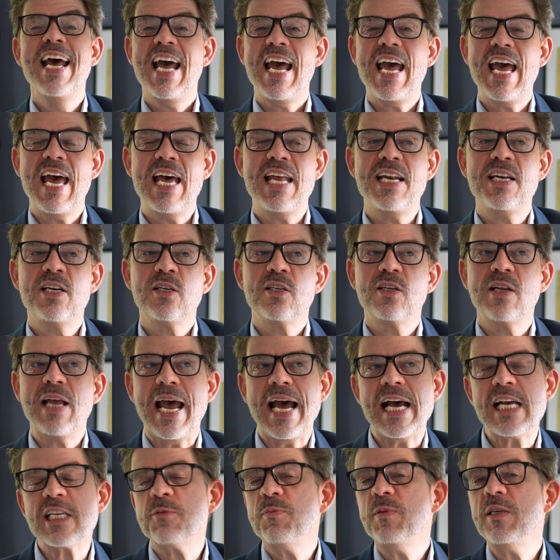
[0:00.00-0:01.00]
and
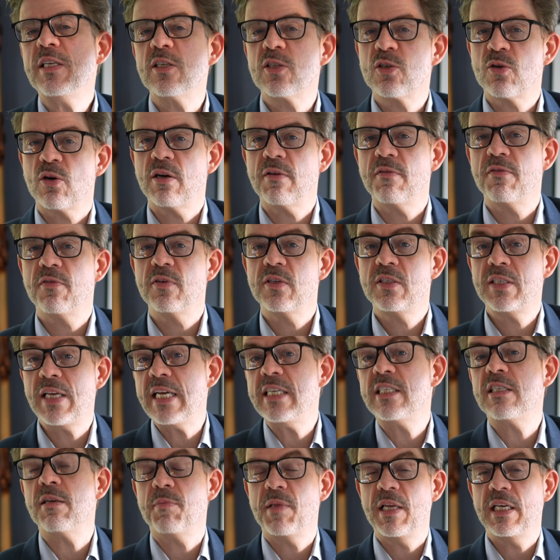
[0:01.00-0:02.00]
asked me to sort of say
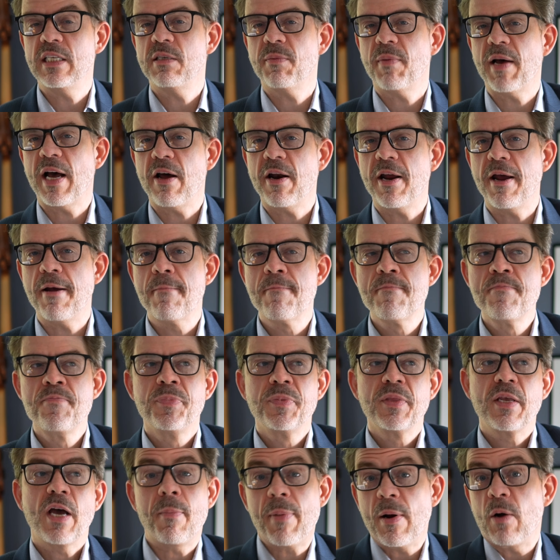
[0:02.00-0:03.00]
some things about it,
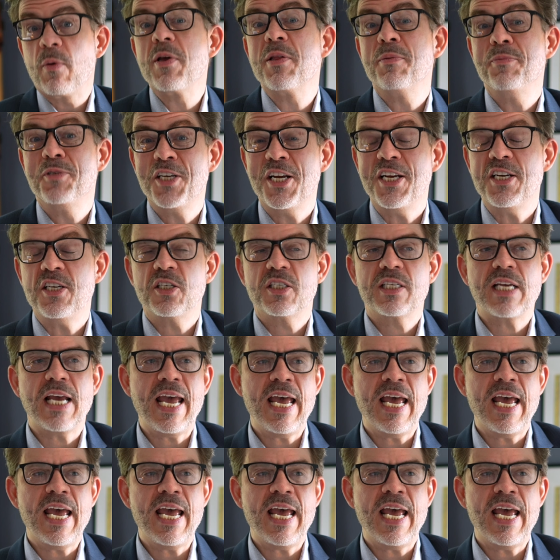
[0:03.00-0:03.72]
about rhythm changes.